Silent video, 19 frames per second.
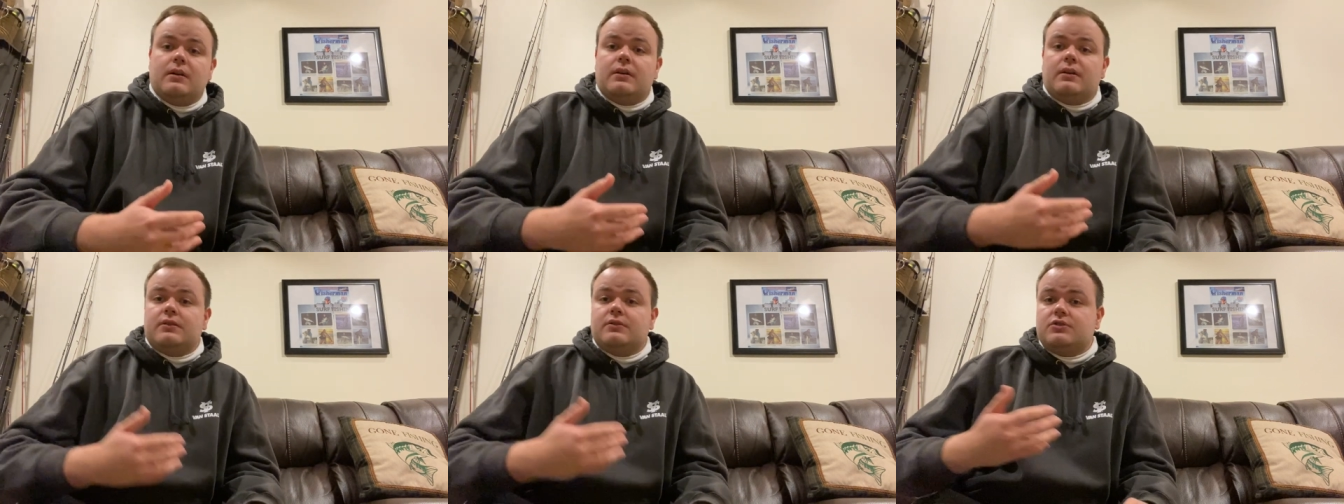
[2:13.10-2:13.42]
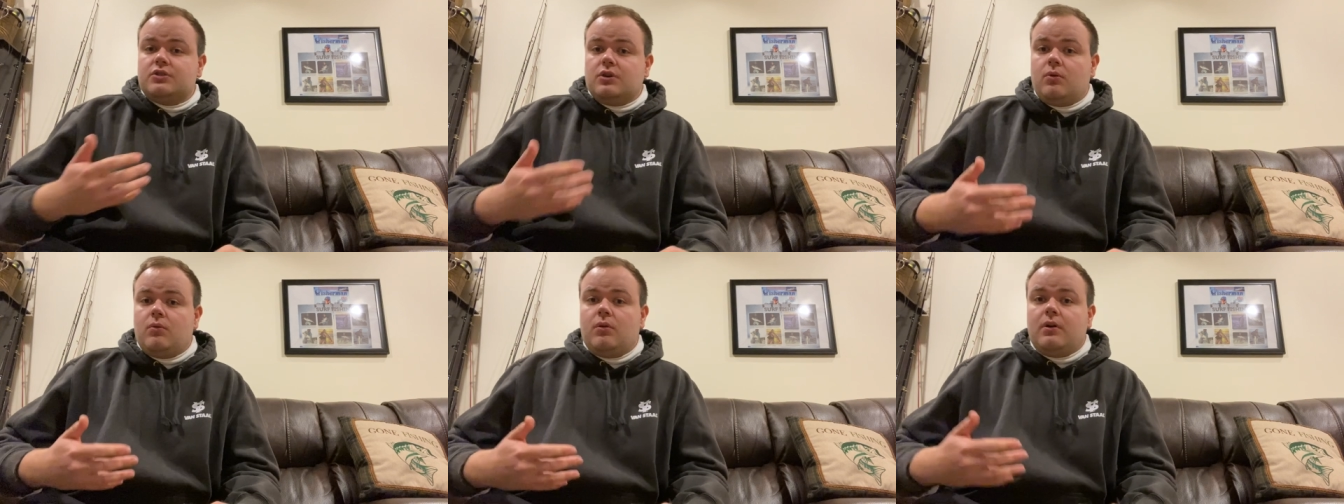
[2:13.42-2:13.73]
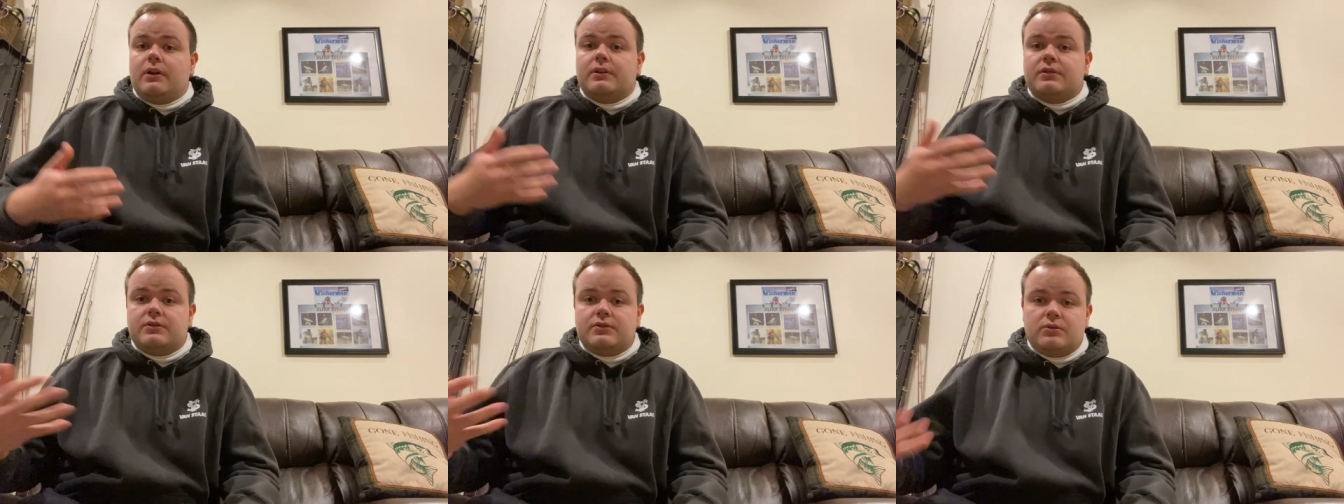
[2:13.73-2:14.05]
so
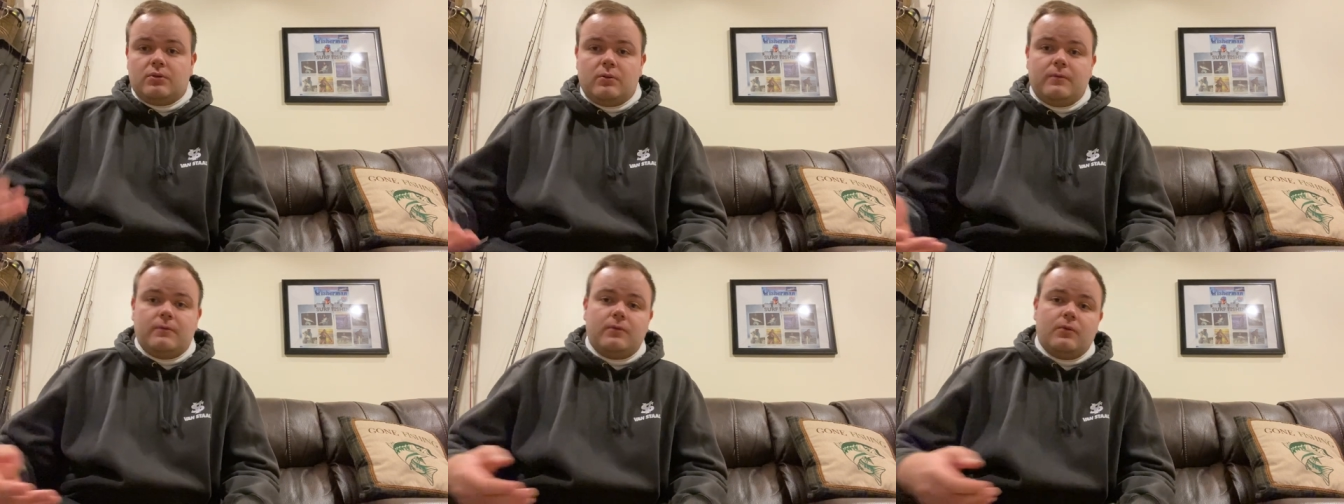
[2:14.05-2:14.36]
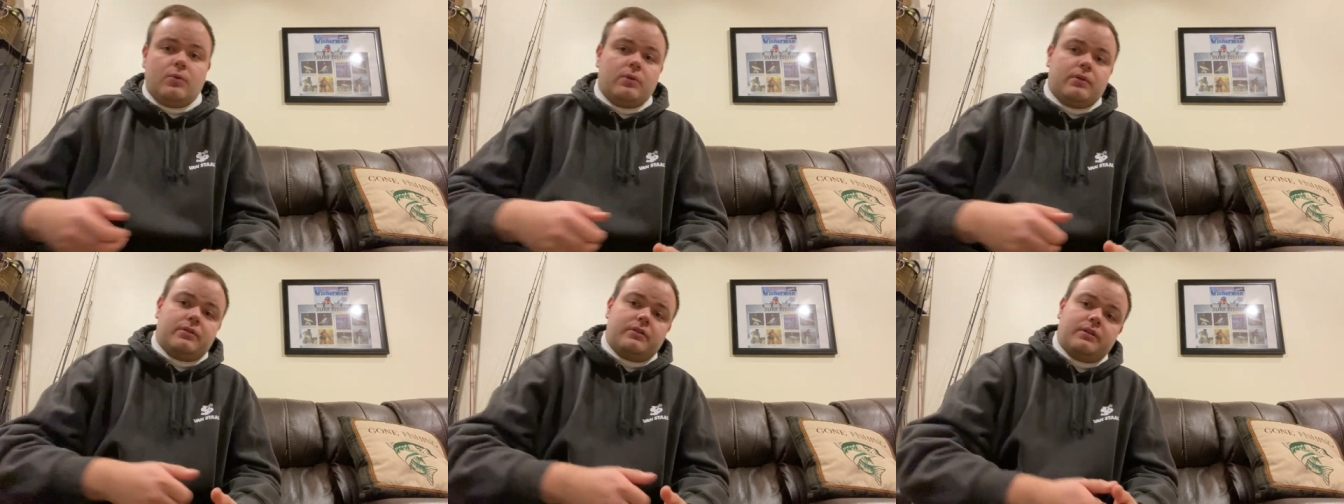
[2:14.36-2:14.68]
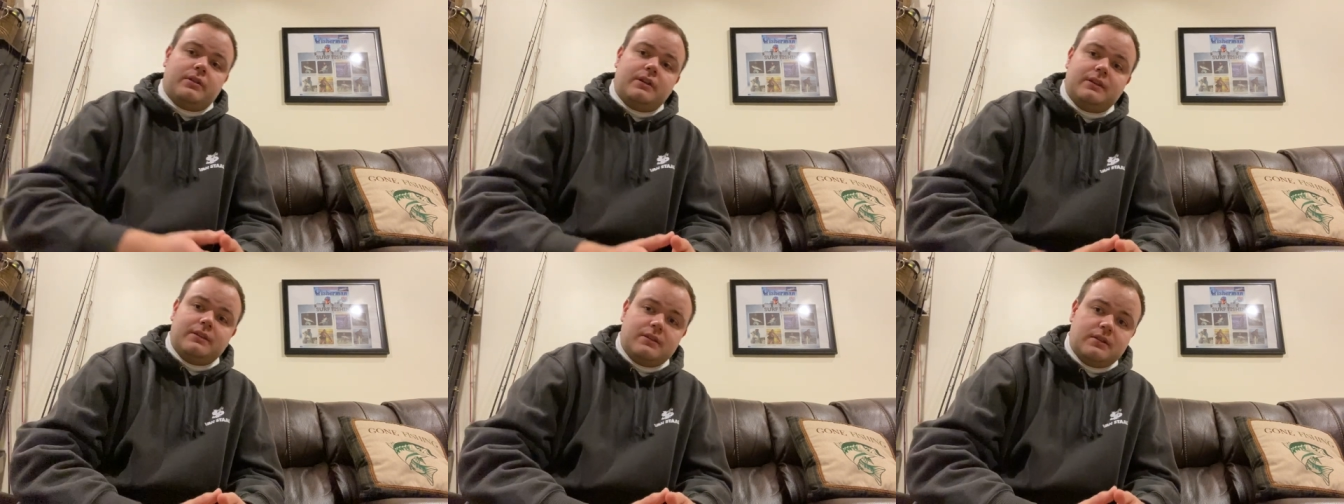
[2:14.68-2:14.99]
on and so forth
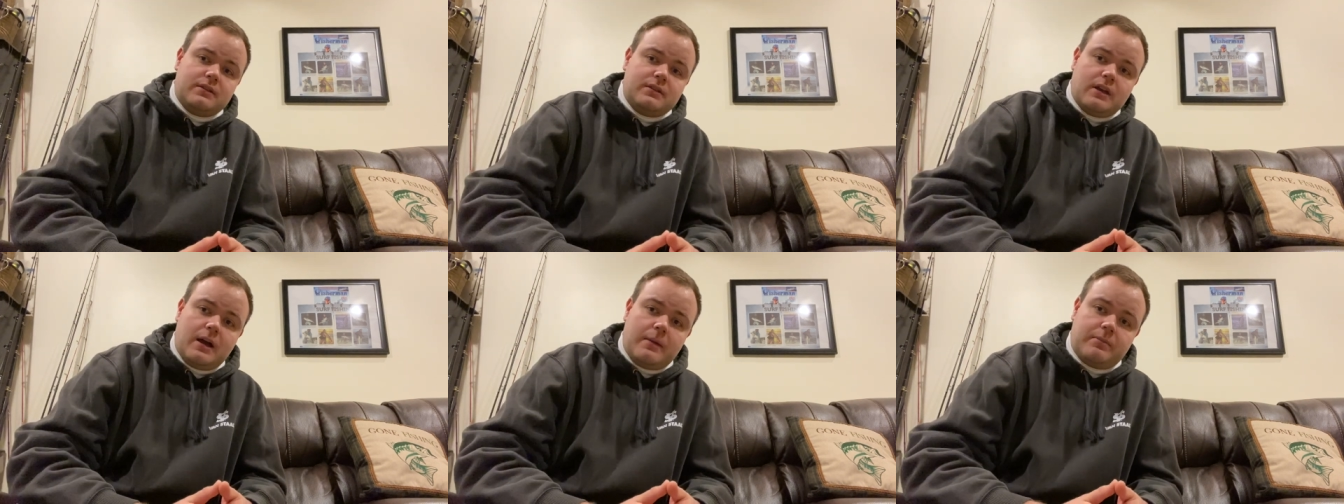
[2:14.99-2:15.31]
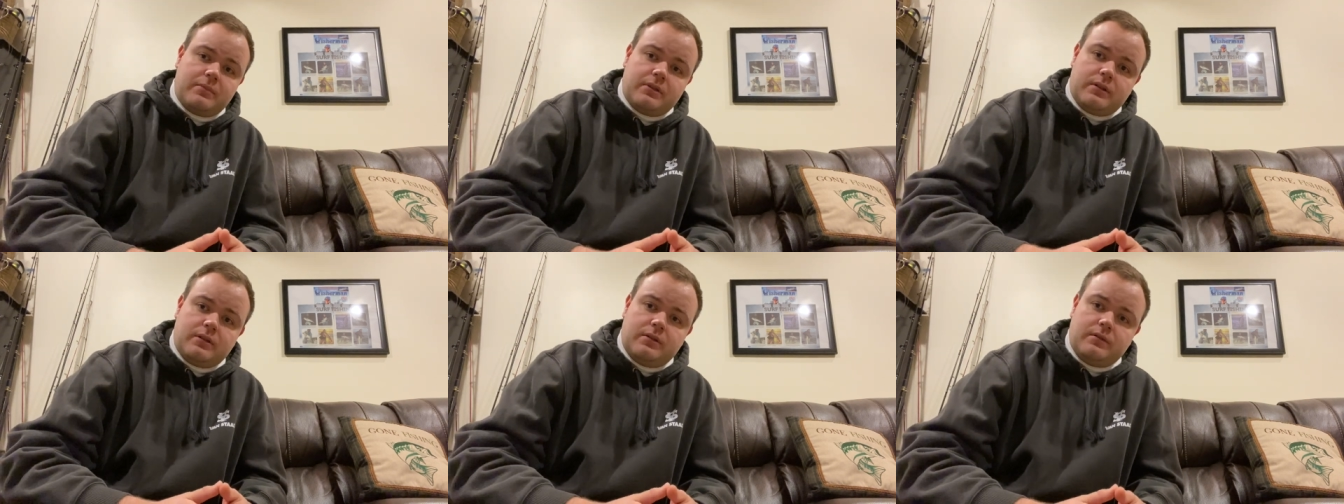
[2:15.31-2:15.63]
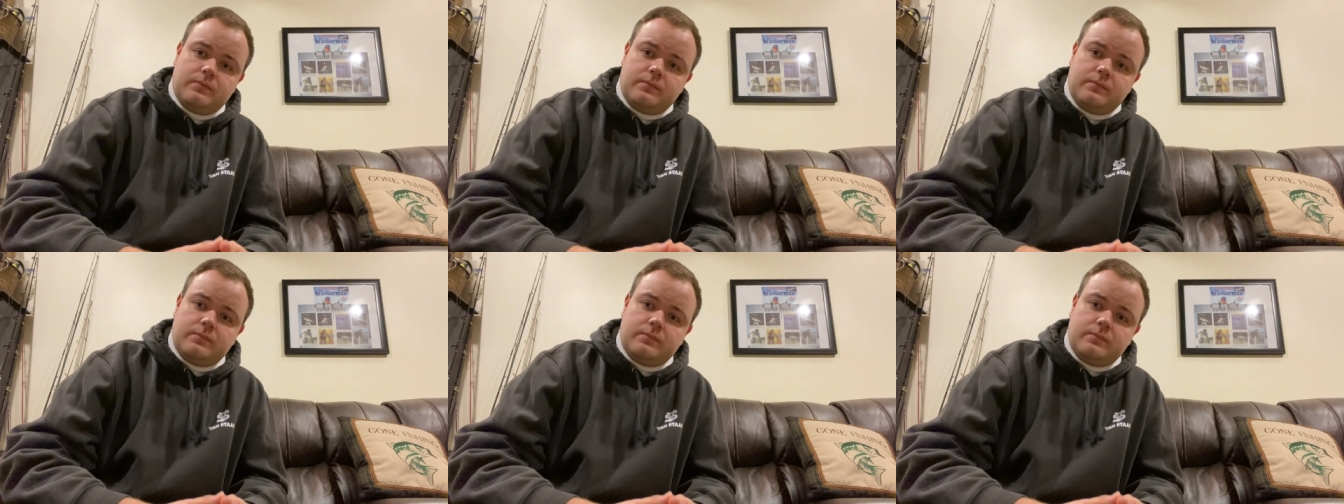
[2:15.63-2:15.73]
into depth.